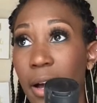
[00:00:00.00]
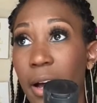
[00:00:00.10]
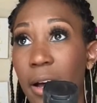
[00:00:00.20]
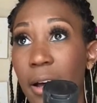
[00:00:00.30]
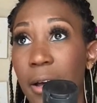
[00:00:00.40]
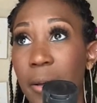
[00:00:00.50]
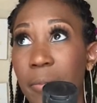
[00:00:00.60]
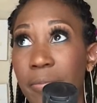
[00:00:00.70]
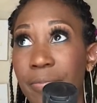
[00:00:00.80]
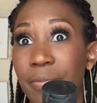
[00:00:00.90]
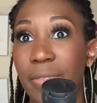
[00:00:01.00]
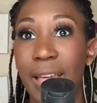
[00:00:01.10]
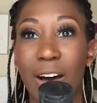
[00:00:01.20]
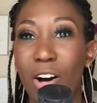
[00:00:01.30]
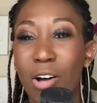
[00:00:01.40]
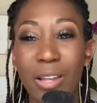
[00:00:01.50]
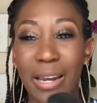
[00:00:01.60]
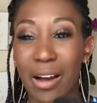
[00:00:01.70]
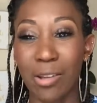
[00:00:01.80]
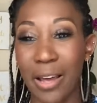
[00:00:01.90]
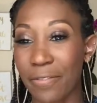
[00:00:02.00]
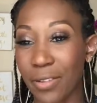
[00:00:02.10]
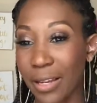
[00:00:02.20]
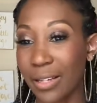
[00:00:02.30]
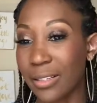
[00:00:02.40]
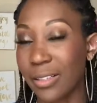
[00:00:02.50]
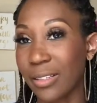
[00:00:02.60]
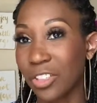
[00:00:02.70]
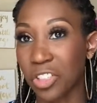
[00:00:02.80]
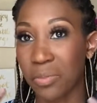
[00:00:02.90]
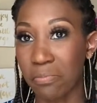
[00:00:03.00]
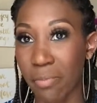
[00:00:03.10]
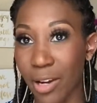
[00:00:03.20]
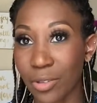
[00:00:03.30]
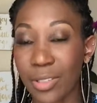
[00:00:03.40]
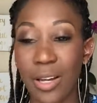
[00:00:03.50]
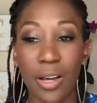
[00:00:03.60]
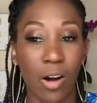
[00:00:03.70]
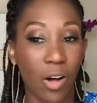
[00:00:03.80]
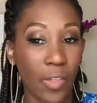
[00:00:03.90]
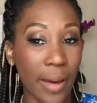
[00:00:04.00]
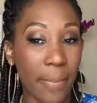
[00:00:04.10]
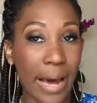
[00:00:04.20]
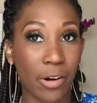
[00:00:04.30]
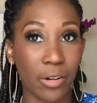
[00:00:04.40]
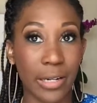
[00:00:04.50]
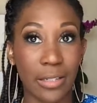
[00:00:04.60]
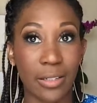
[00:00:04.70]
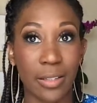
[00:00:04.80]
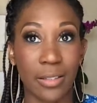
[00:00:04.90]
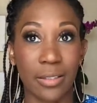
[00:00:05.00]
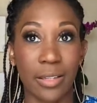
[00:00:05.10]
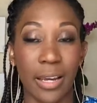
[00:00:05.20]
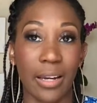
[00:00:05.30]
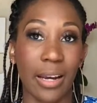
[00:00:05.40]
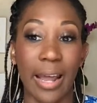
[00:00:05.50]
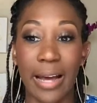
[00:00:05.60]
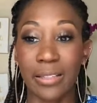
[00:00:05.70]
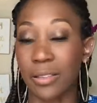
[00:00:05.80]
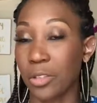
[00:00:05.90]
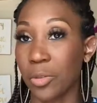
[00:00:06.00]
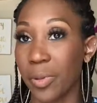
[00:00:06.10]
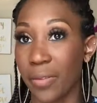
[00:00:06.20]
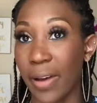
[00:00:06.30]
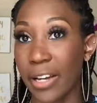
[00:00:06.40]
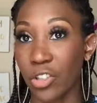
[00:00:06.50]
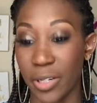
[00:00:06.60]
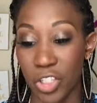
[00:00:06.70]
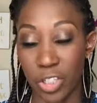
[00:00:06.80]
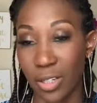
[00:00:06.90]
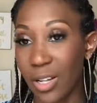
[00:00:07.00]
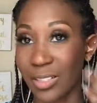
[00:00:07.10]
All I feel like it does is just melt all that powder into the skin and adds a little bit of hydration.